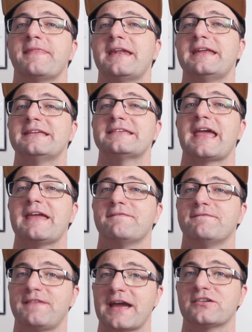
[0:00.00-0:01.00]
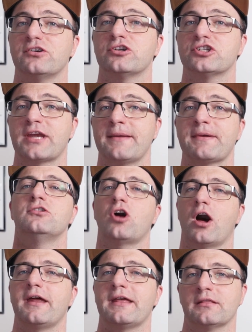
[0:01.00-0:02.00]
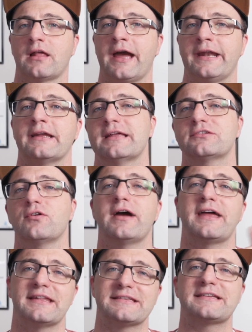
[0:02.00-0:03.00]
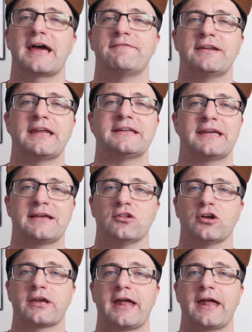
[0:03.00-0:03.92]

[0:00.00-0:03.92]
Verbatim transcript: that is a vector shape, not a line. Let's go ahead, let's dive in and take a look